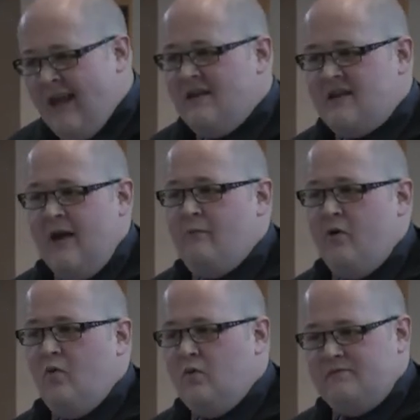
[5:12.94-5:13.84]
The
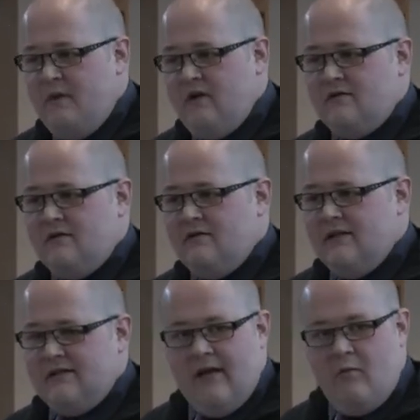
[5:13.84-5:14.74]
temple was built the
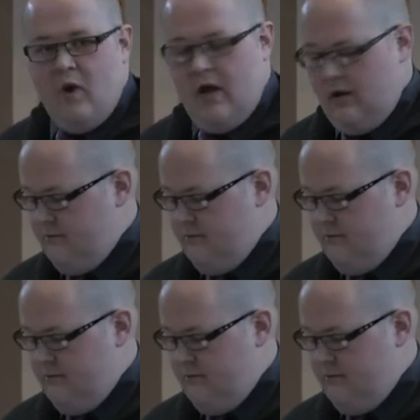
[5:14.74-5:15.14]
same way.